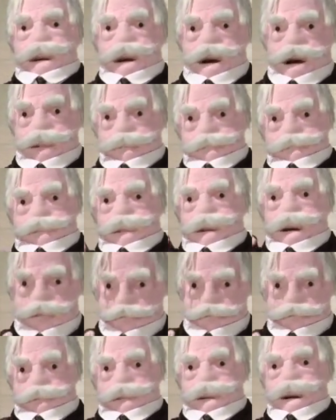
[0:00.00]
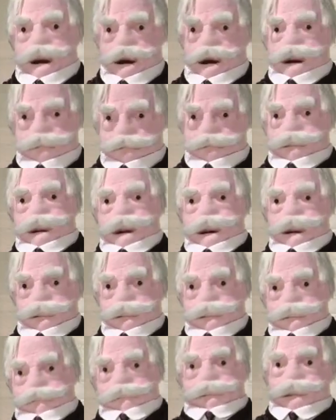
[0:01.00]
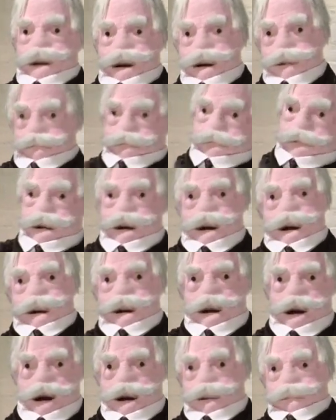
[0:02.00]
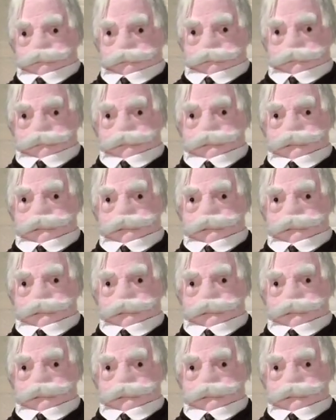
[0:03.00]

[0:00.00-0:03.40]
That's a futures contract. It's informed gambling.